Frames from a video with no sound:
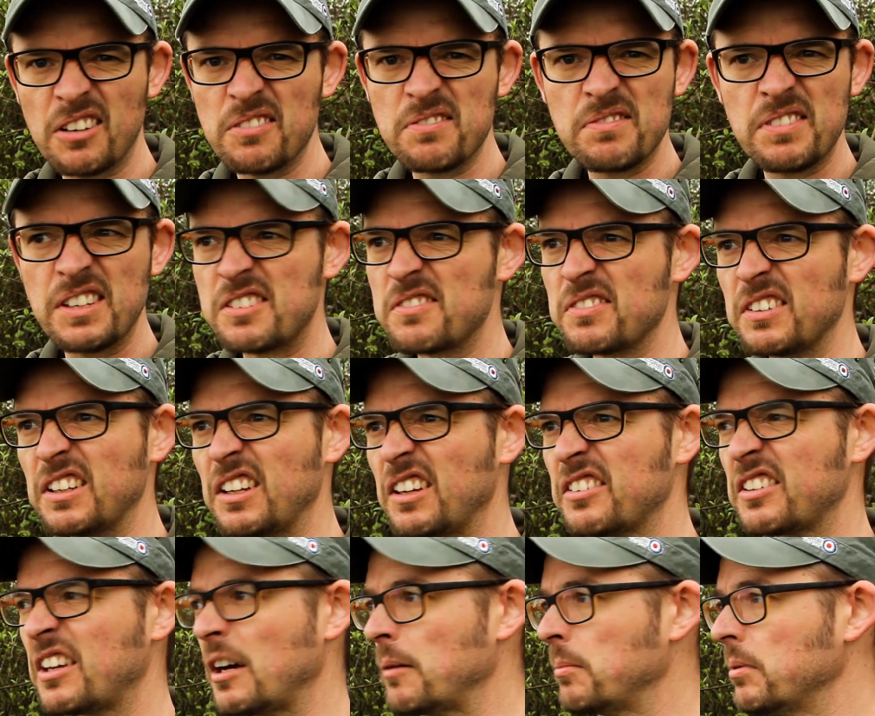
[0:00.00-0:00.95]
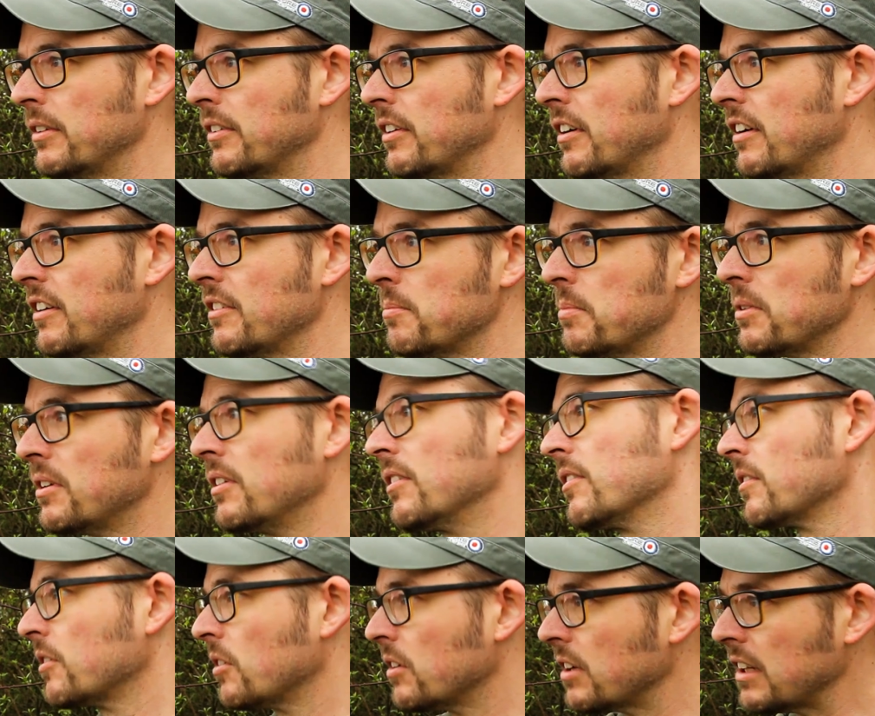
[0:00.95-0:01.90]
fished the last couple of times,
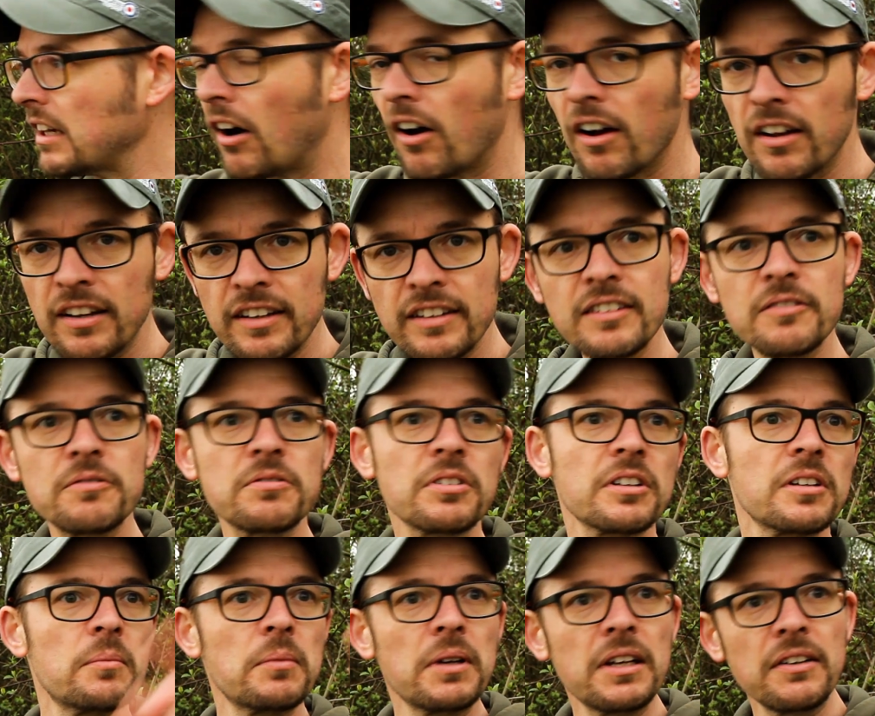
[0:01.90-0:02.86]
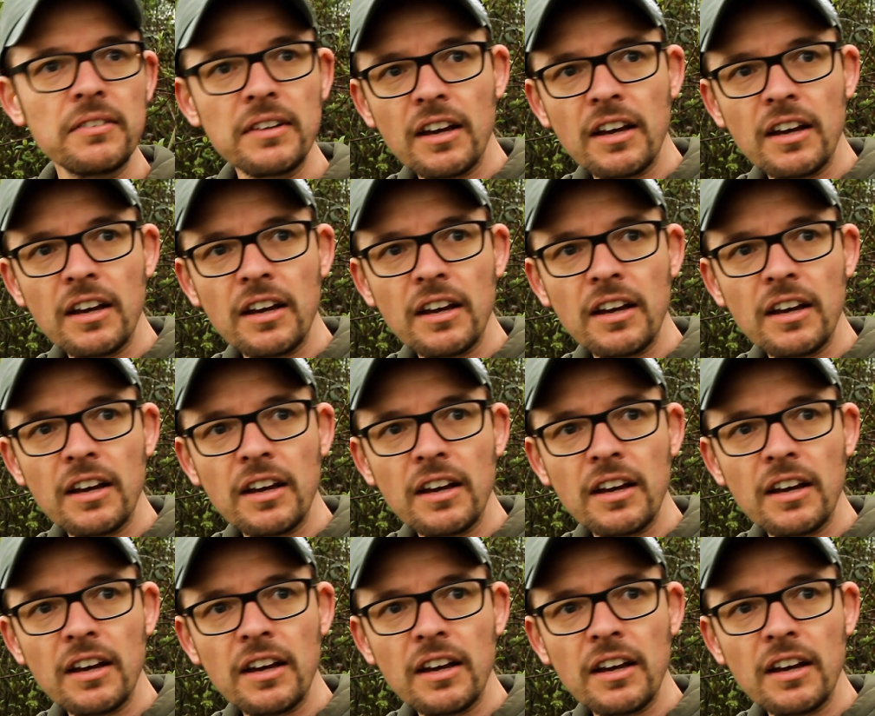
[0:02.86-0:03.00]
because I've got the island in front of me,